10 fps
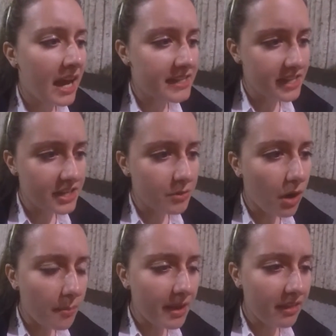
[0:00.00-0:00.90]
I send you
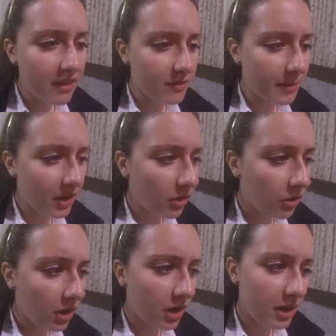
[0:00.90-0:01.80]
all my love and my
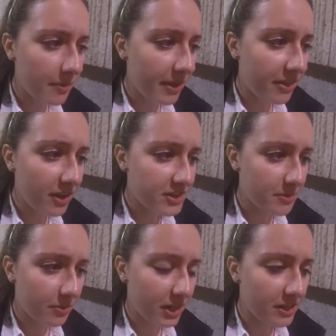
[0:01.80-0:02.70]
whole heart and my thoughts
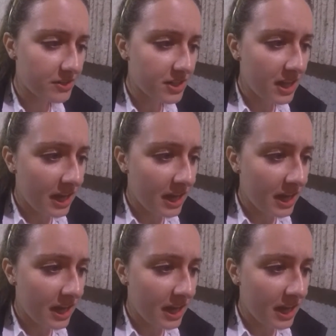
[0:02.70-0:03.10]
and prayers.